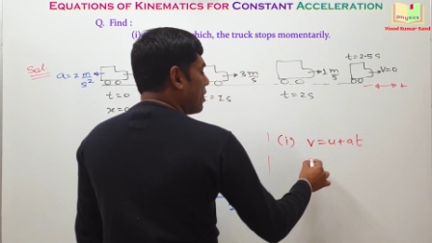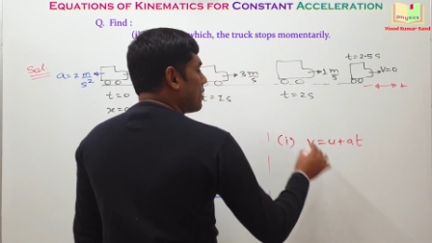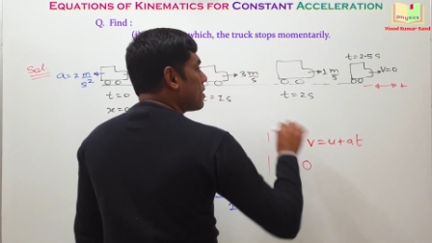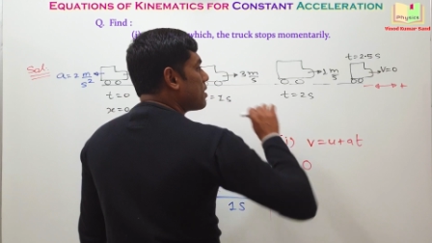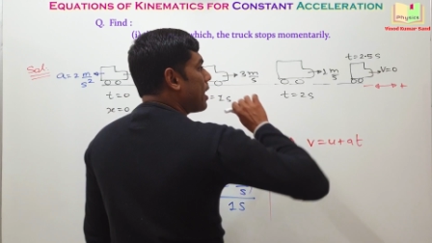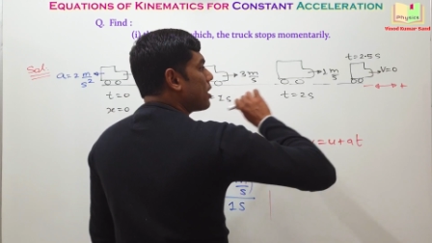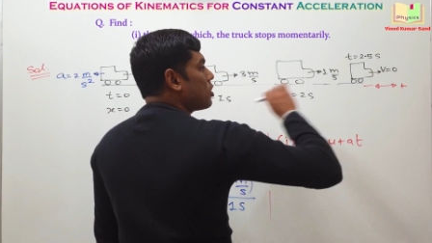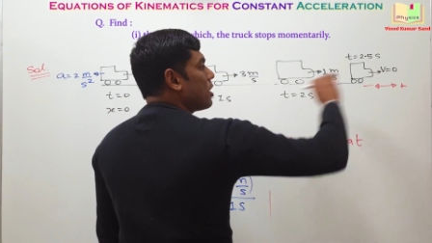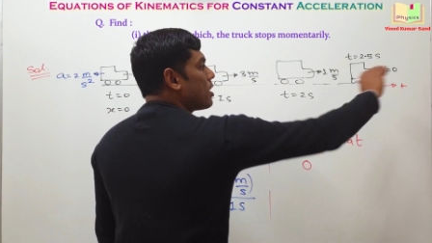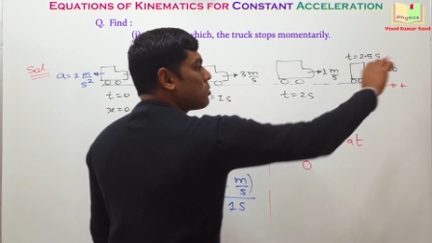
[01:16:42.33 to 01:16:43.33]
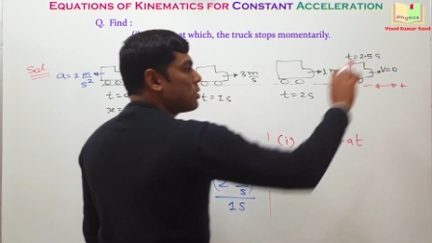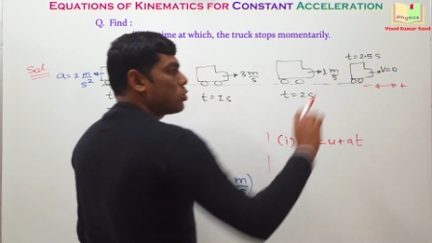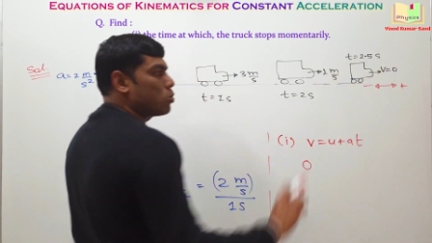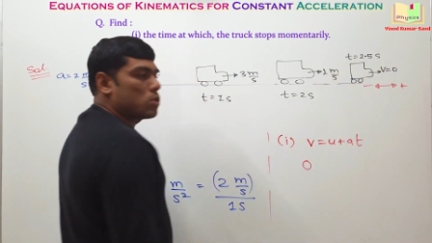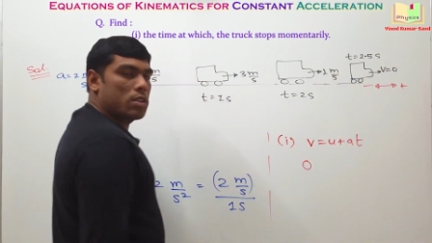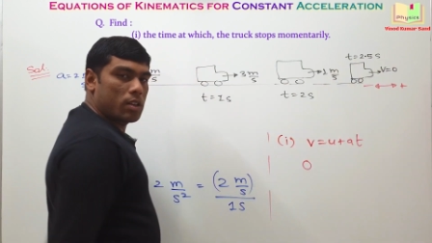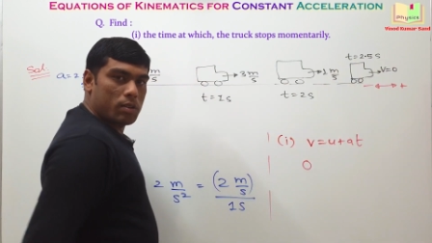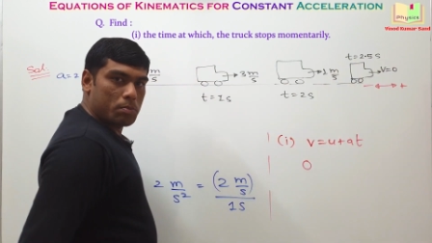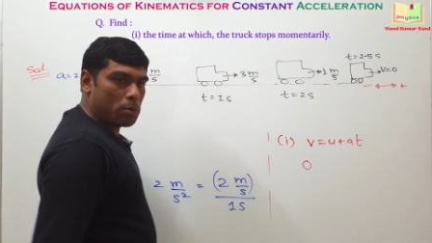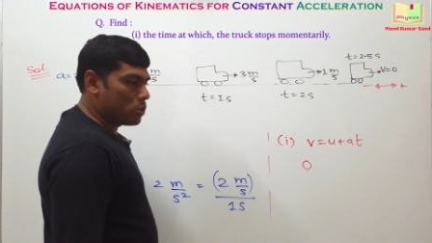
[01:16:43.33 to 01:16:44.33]
This direction has been chosen
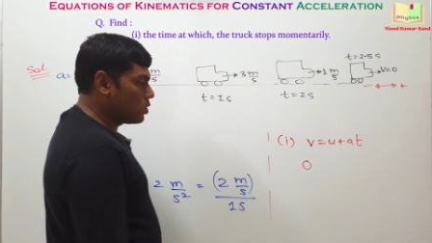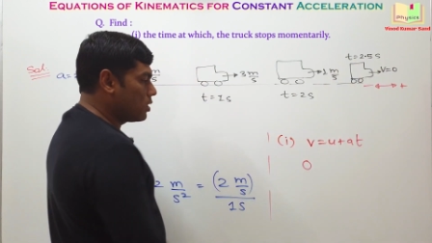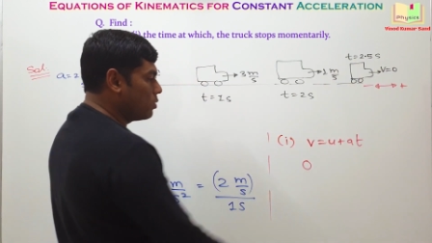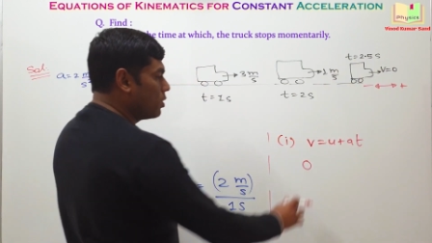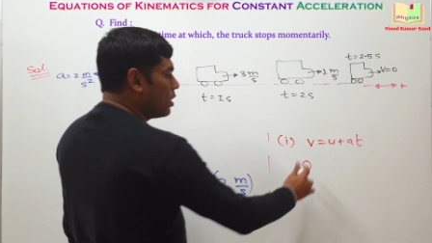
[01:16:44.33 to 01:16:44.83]
positive.